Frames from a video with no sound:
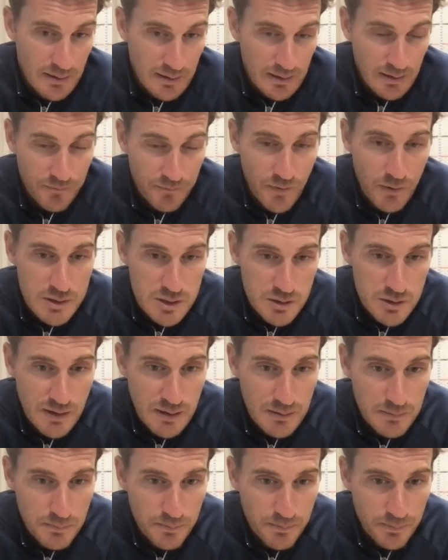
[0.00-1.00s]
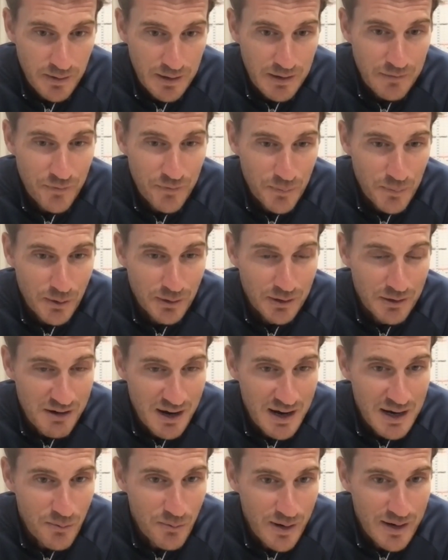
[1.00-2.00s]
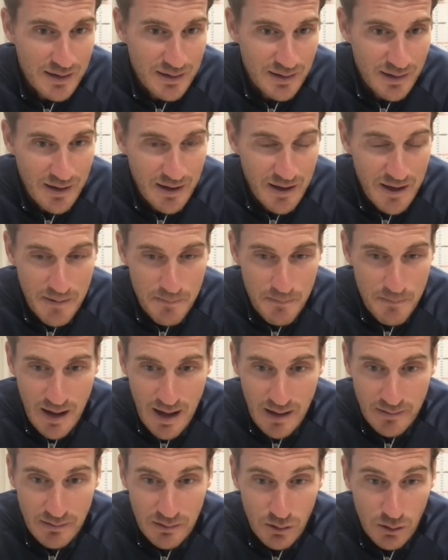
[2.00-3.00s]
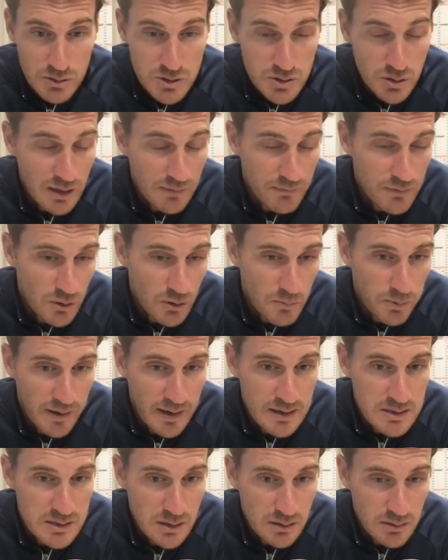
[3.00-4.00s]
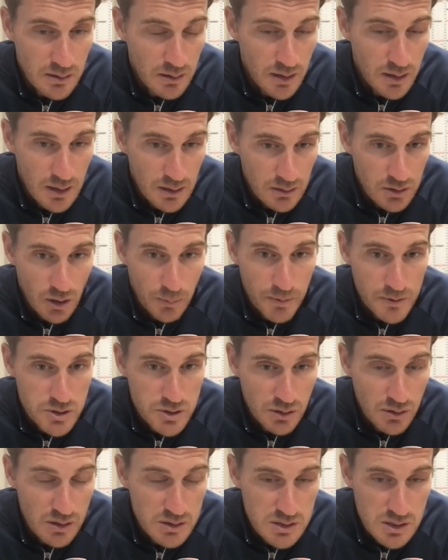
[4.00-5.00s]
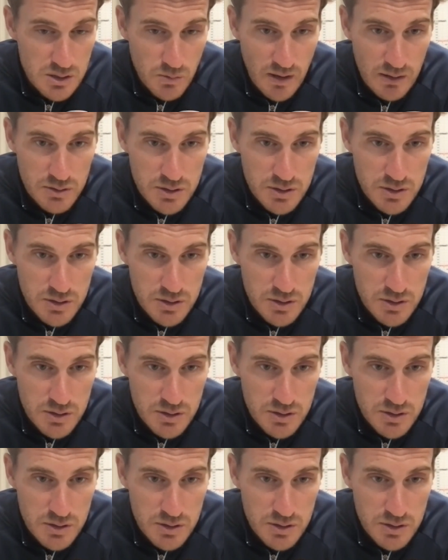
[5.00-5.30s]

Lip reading: that Forest Green play football the right way and also give young players the opportunities as well.